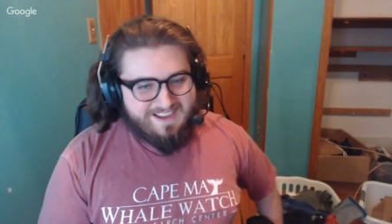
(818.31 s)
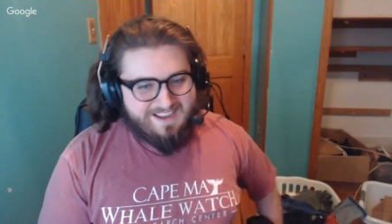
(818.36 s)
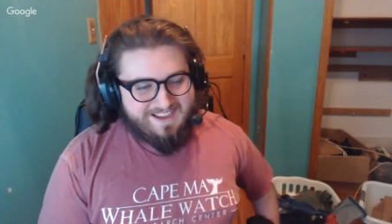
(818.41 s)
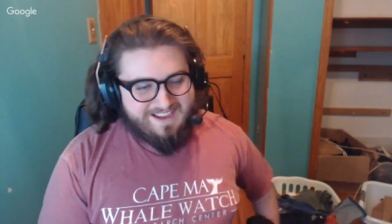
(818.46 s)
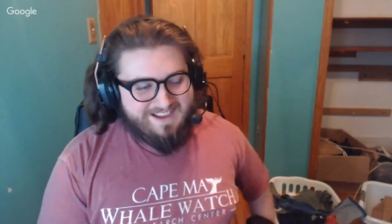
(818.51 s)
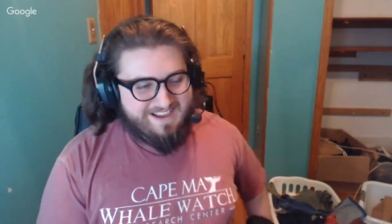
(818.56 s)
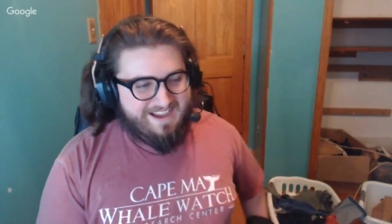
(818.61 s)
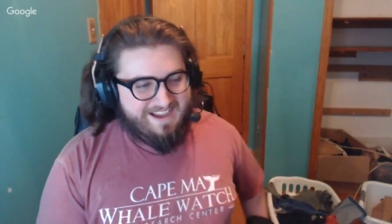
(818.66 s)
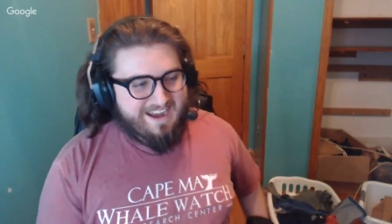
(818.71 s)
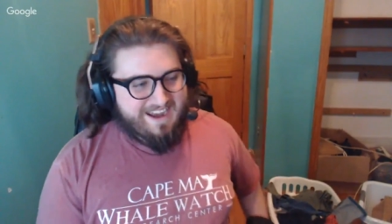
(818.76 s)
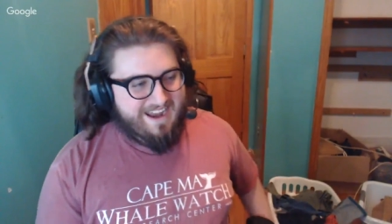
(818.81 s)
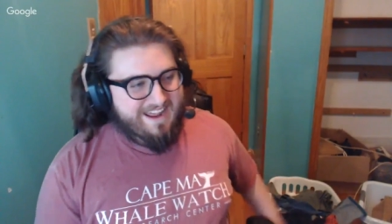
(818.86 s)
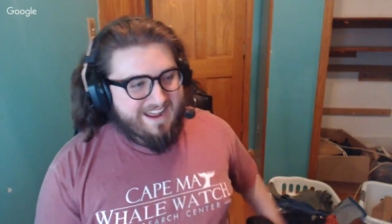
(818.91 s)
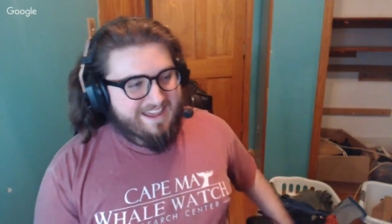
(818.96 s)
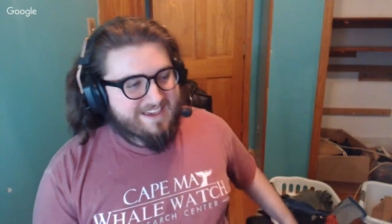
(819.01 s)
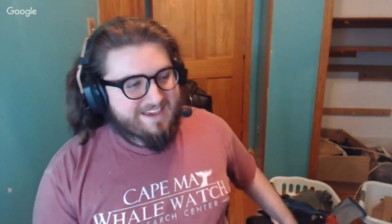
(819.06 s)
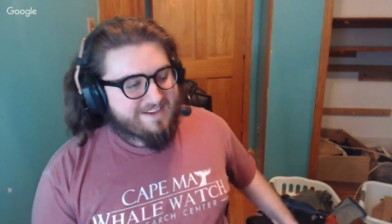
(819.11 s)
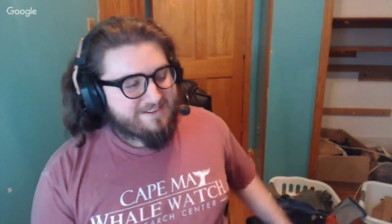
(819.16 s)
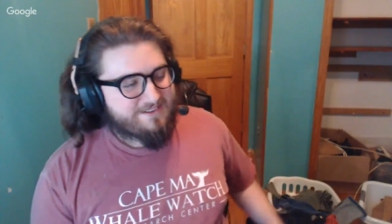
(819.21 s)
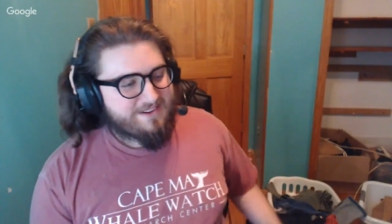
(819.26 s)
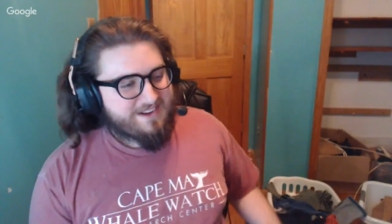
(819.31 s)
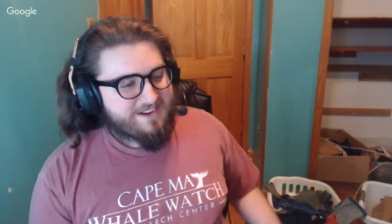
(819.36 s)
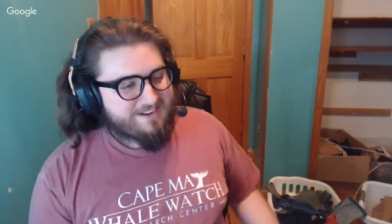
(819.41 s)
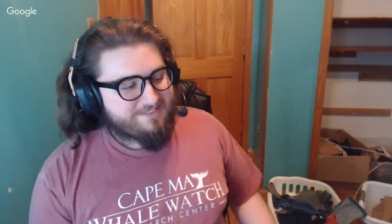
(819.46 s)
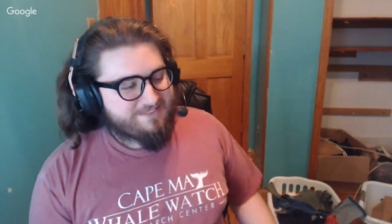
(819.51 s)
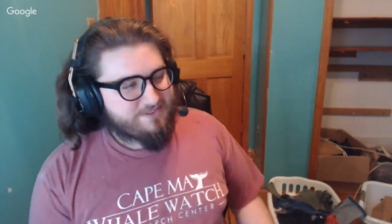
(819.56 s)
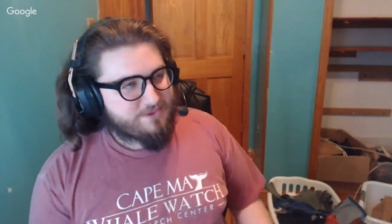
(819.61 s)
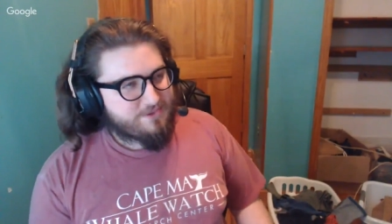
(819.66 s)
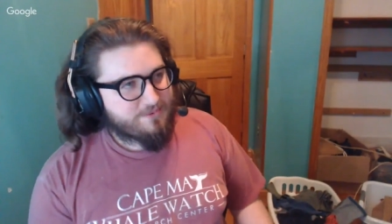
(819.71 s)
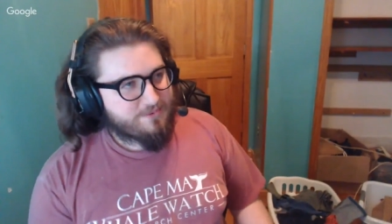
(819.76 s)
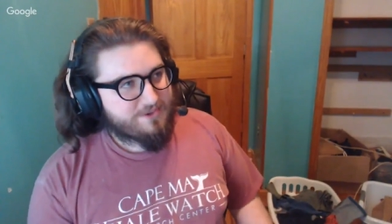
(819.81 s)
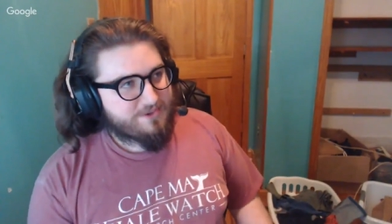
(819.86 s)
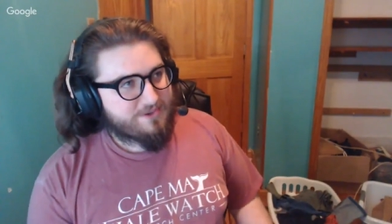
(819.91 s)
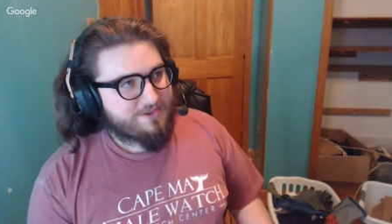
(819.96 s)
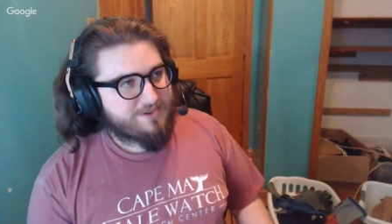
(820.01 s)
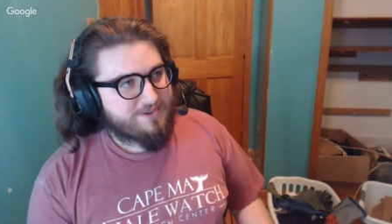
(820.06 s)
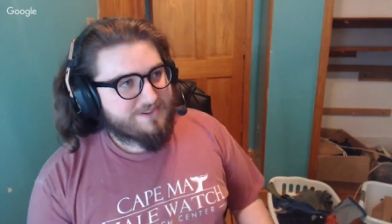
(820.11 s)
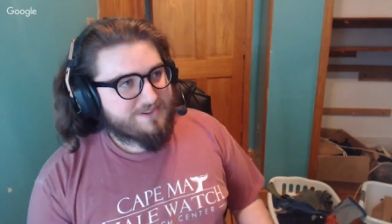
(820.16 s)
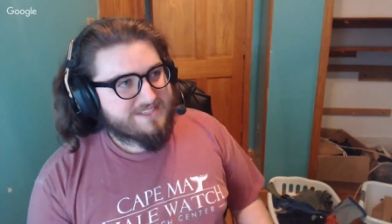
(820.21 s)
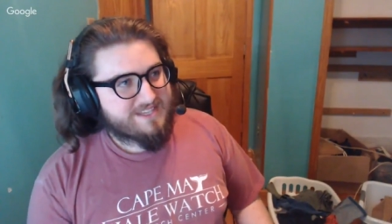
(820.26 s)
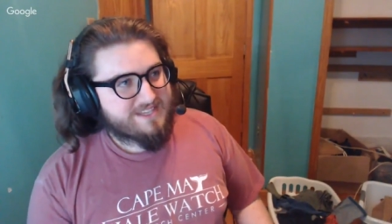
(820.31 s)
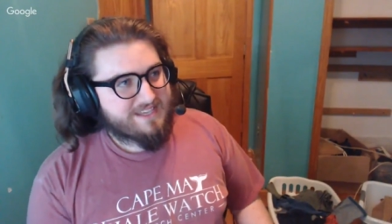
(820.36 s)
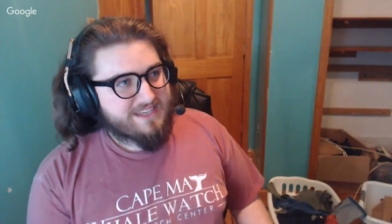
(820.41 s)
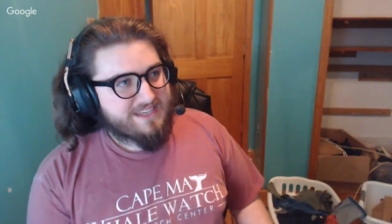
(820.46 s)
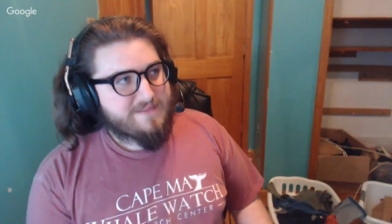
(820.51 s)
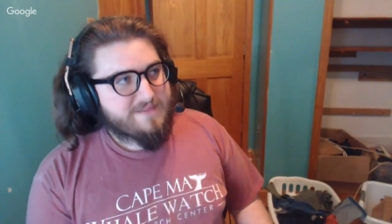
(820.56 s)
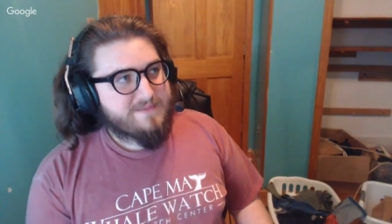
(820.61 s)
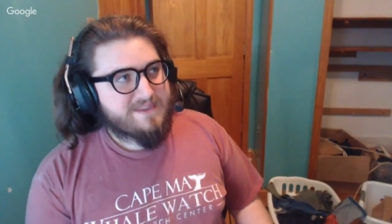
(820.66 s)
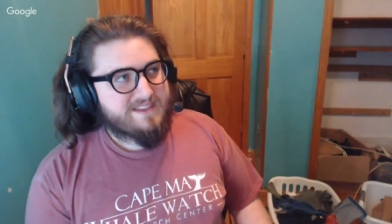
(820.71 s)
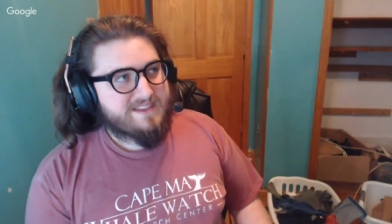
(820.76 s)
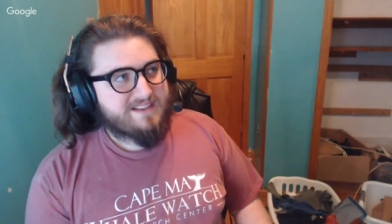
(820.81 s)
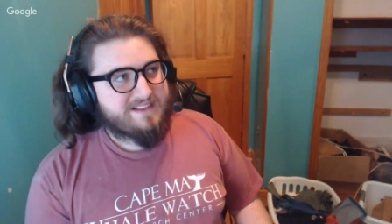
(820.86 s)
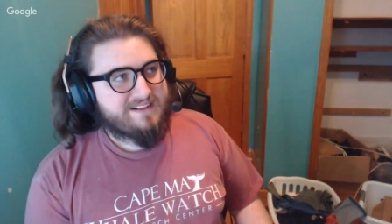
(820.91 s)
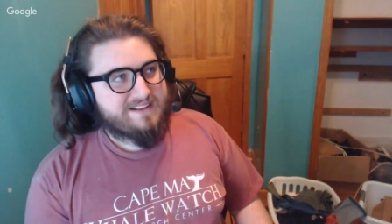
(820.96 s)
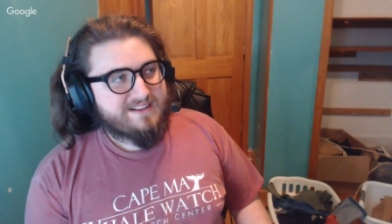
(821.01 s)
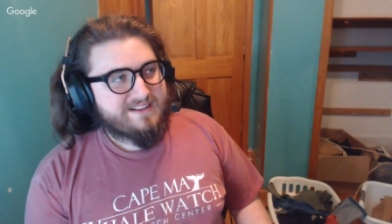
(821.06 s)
Uh, and I had a, a few recruiters that gave me